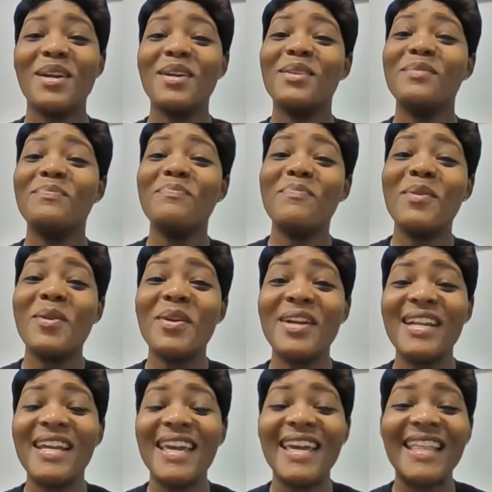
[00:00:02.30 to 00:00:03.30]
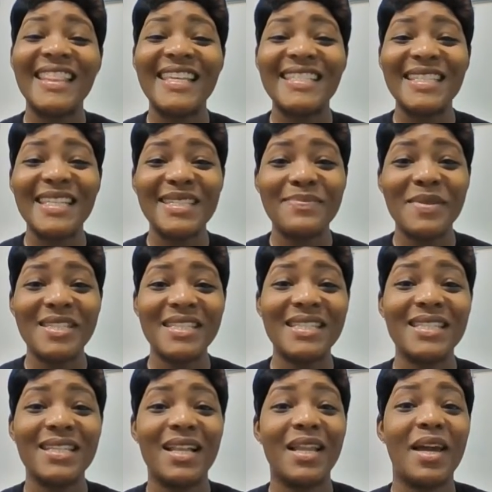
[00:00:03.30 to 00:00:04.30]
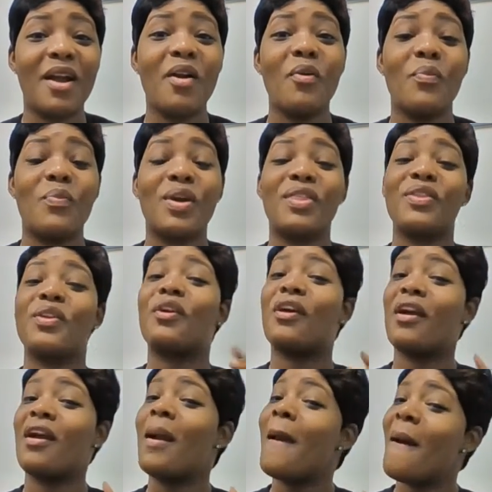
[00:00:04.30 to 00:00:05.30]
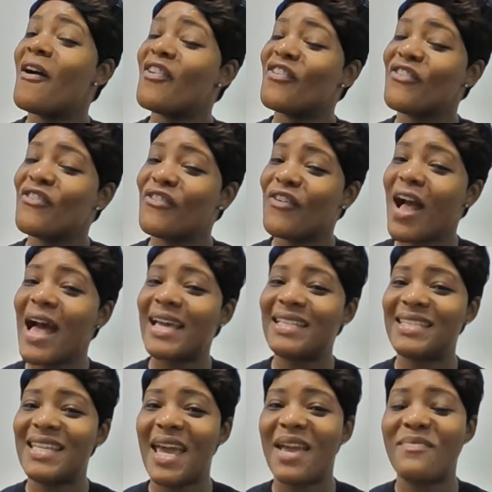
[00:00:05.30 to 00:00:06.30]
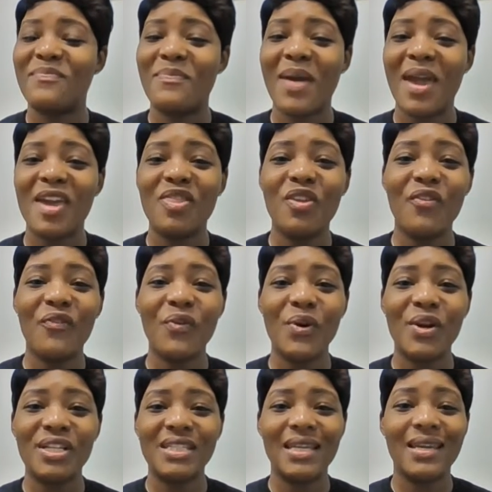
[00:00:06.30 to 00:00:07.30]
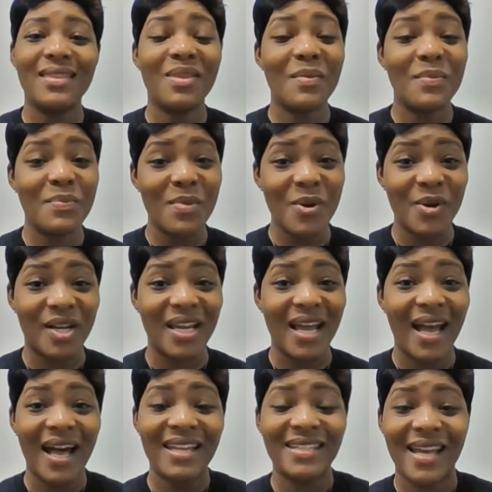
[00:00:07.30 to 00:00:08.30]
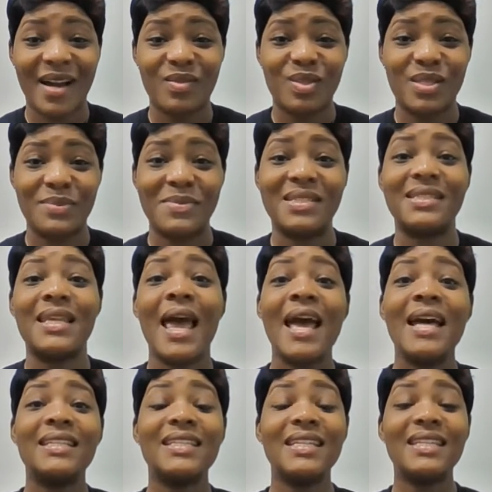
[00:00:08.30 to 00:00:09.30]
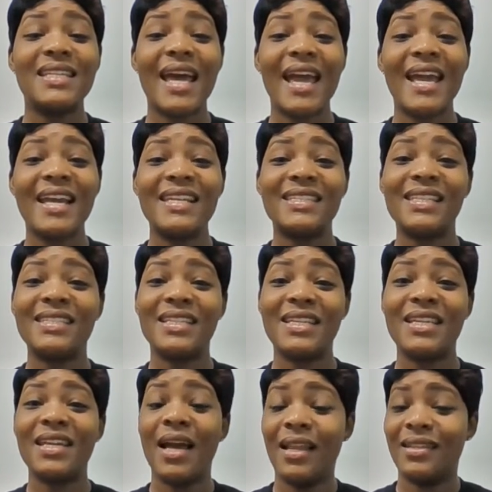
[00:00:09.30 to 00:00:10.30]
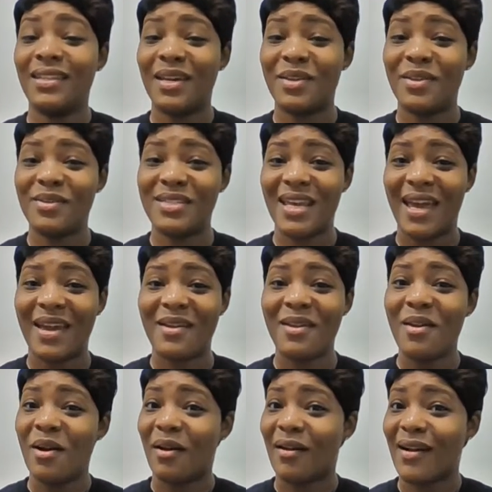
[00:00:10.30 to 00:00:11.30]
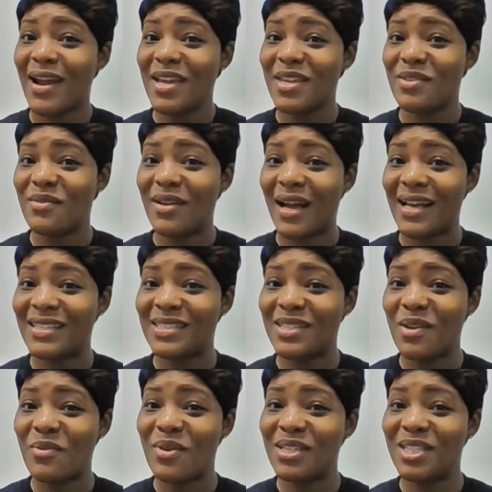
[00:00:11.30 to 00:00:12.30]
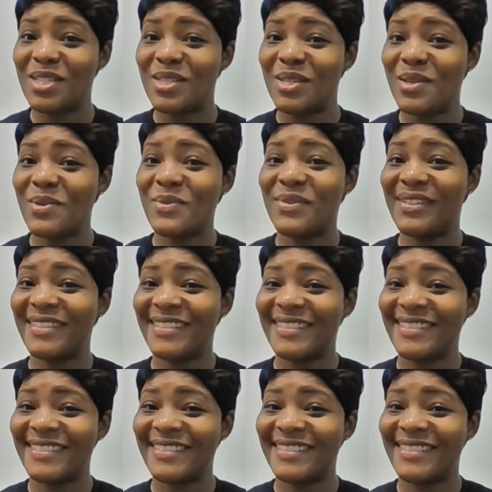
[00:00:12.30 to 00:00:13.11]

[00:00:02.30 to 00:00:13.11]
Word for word: Good morning. This is Mrs. Claire with your Friday, May the 14th morning announcements. Today is a D letter day. All right, you guys know what to do.